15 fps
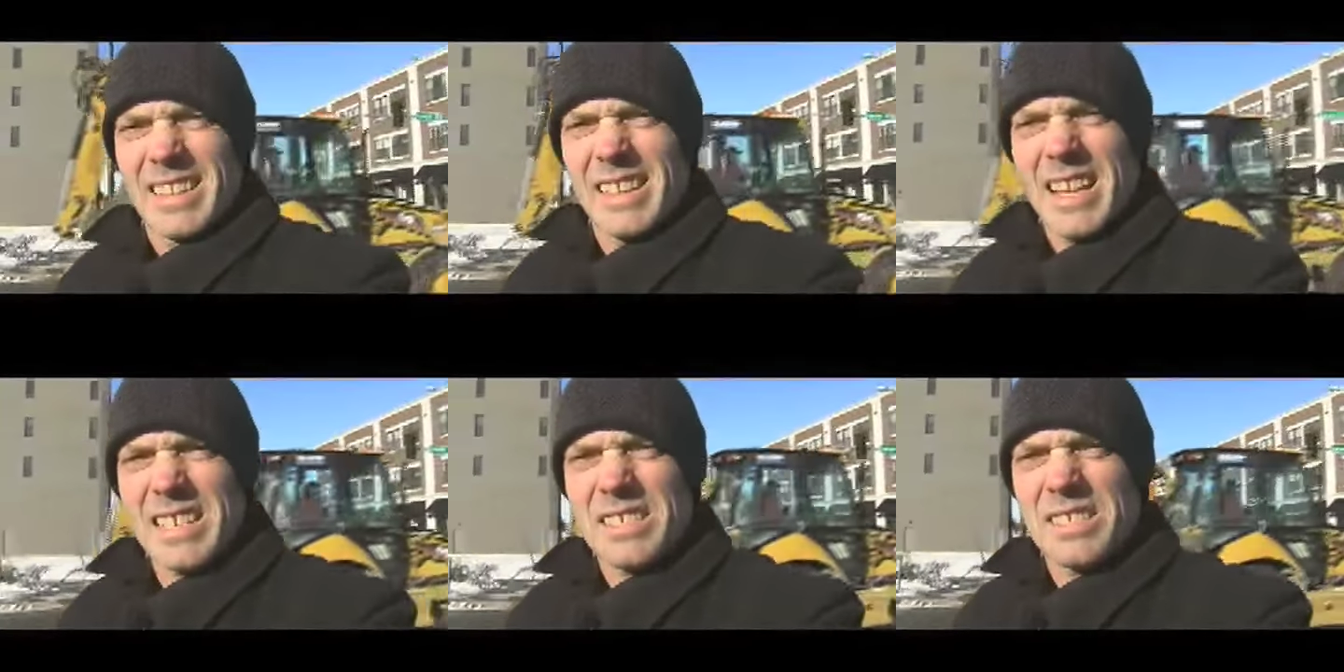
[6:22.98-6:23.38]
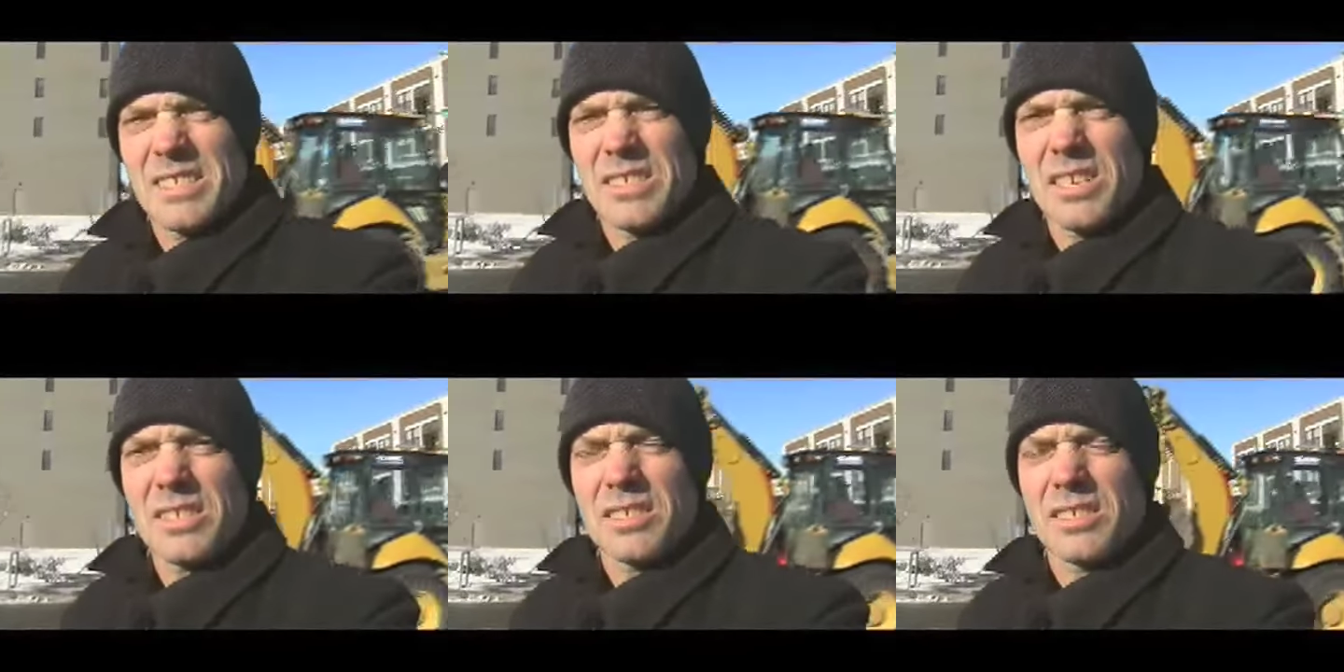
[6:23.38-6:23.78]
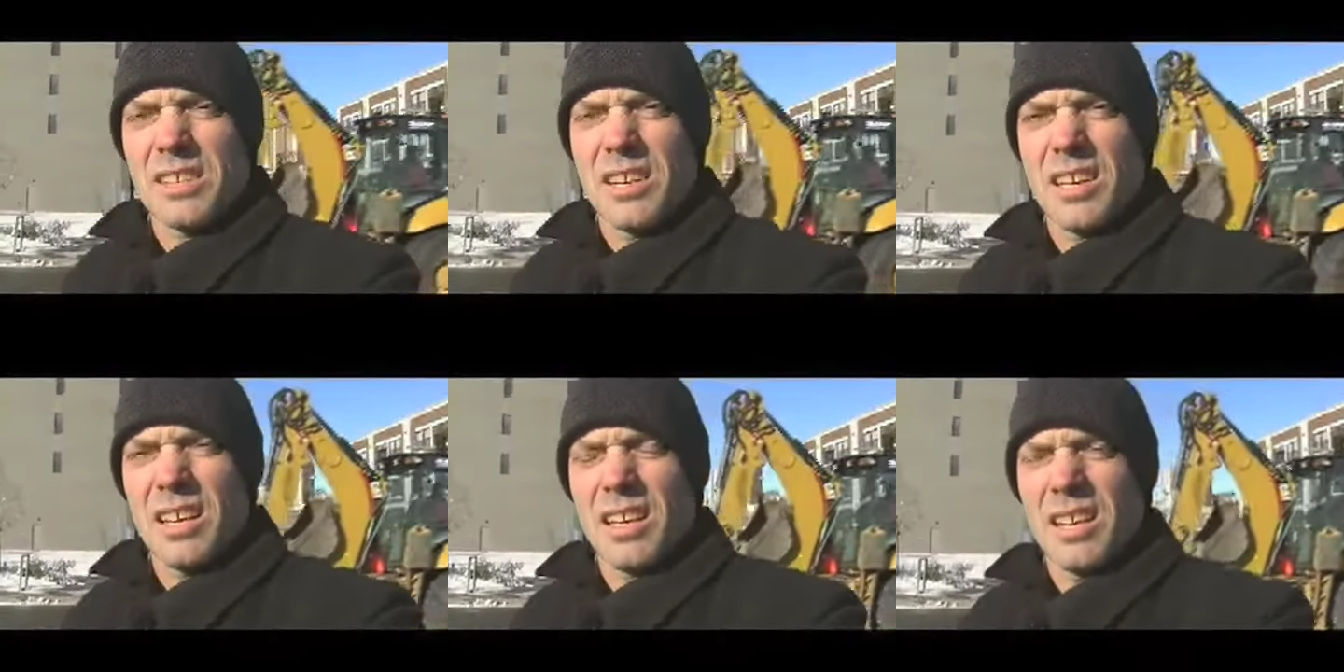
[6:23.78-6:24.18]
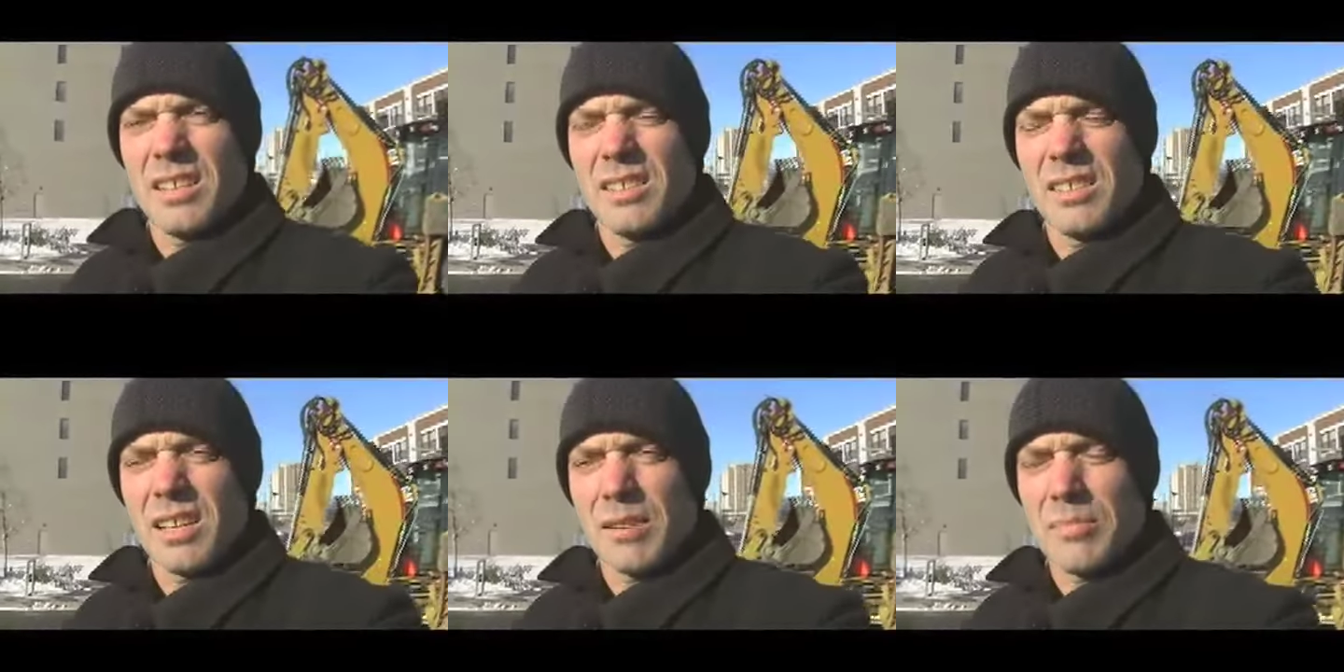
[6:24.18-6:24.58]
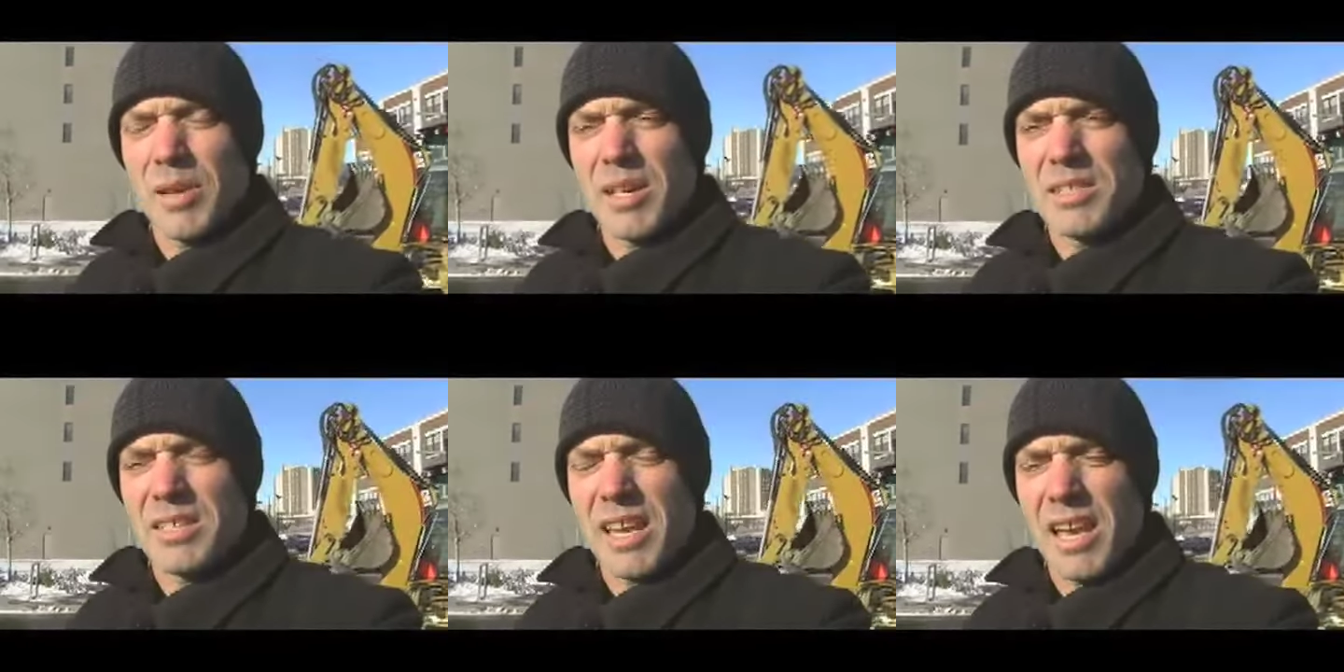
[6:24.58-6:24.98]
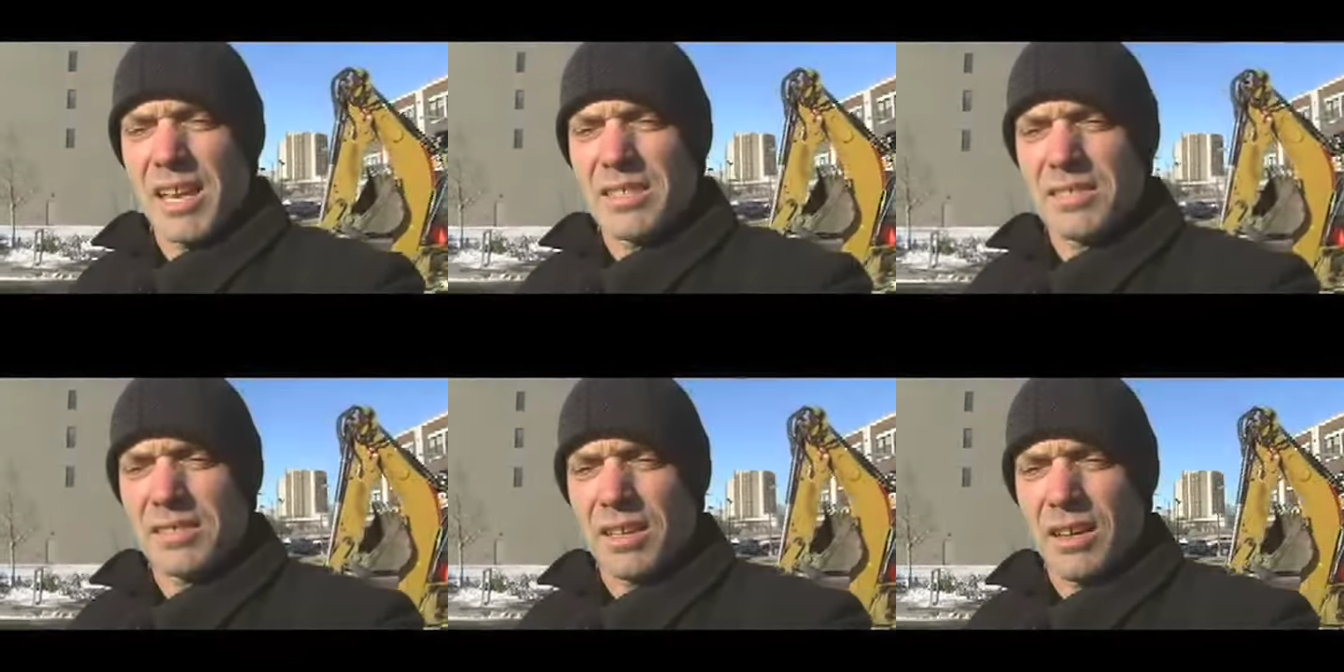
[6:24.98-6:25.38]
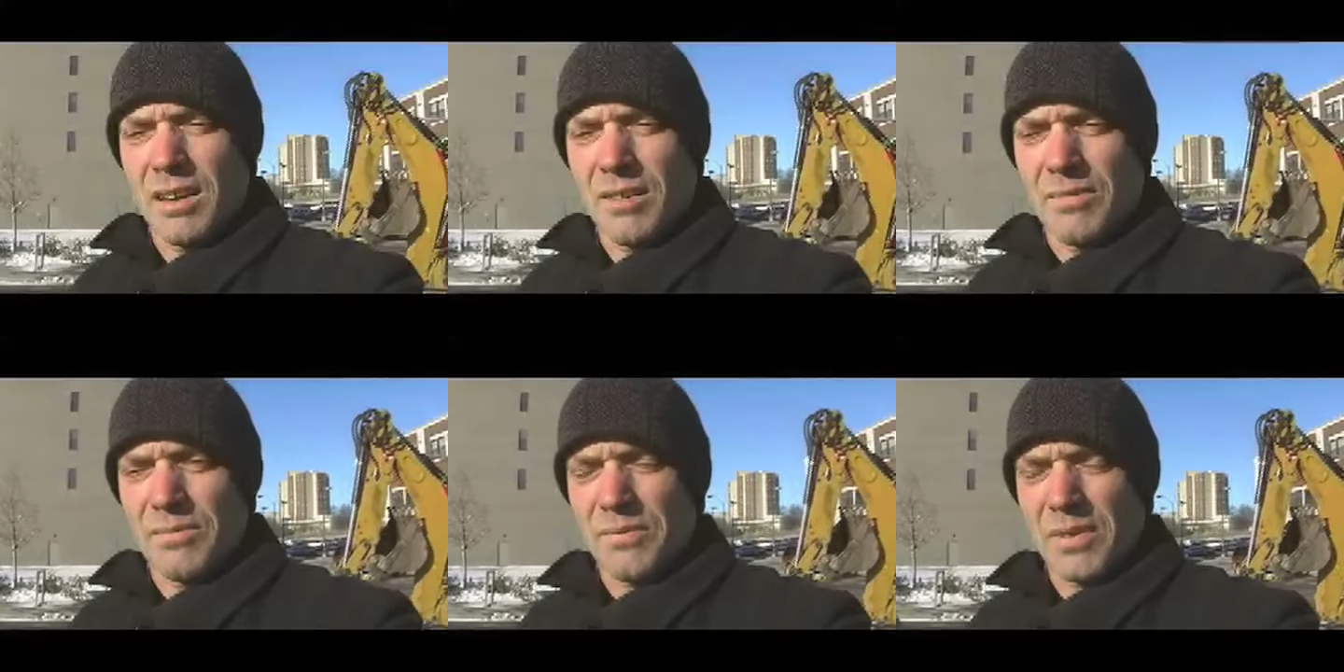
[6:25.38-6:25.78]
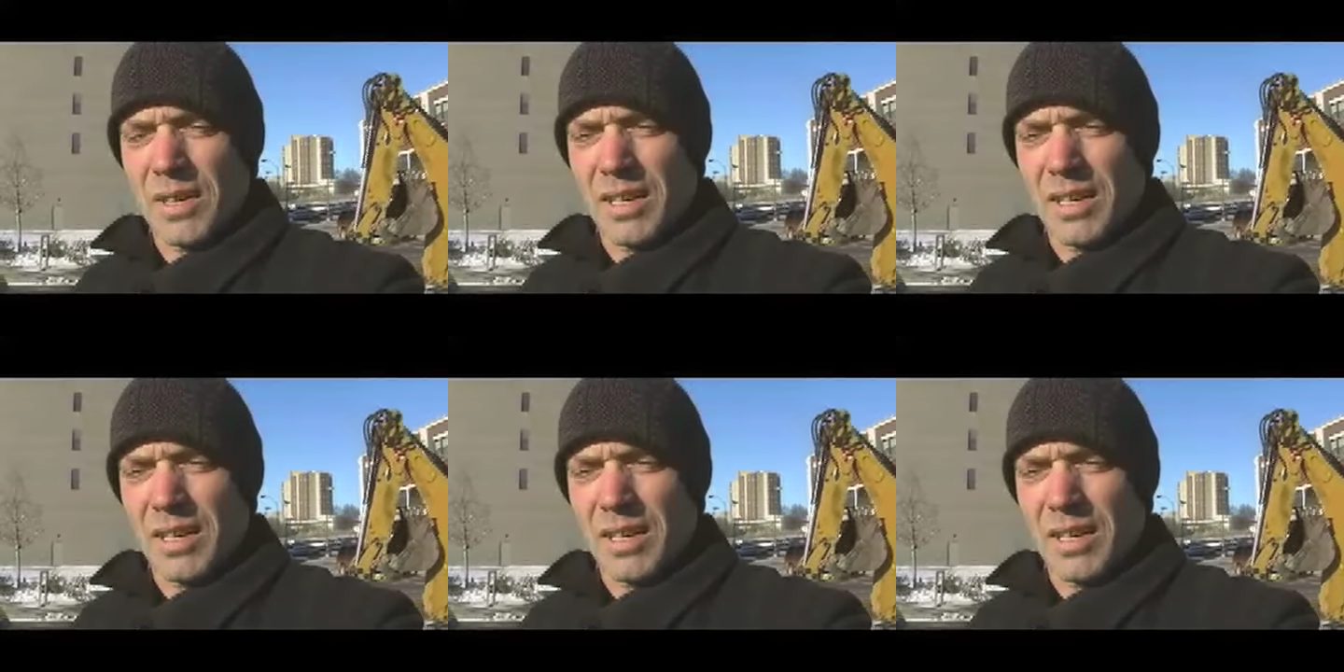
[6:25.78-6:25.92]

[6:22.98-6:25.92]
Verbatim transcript: That's just a little bit of taste of